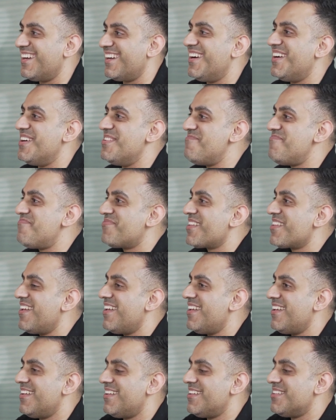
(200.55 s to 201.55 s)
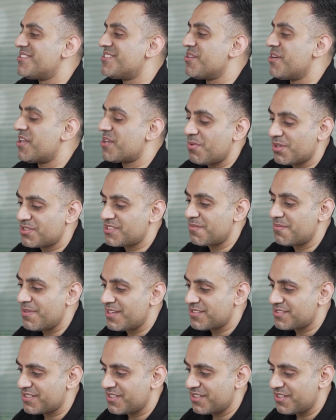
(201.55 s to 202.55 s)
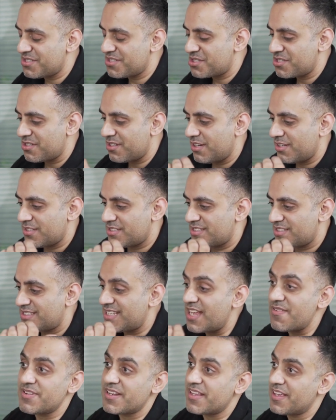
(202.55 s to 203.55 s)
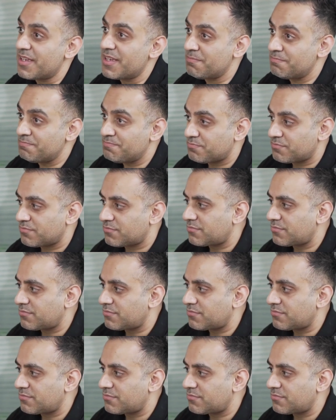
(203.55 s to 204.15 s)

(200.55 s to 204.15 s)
Um, so I had a WhatsApp message at 7 a.m.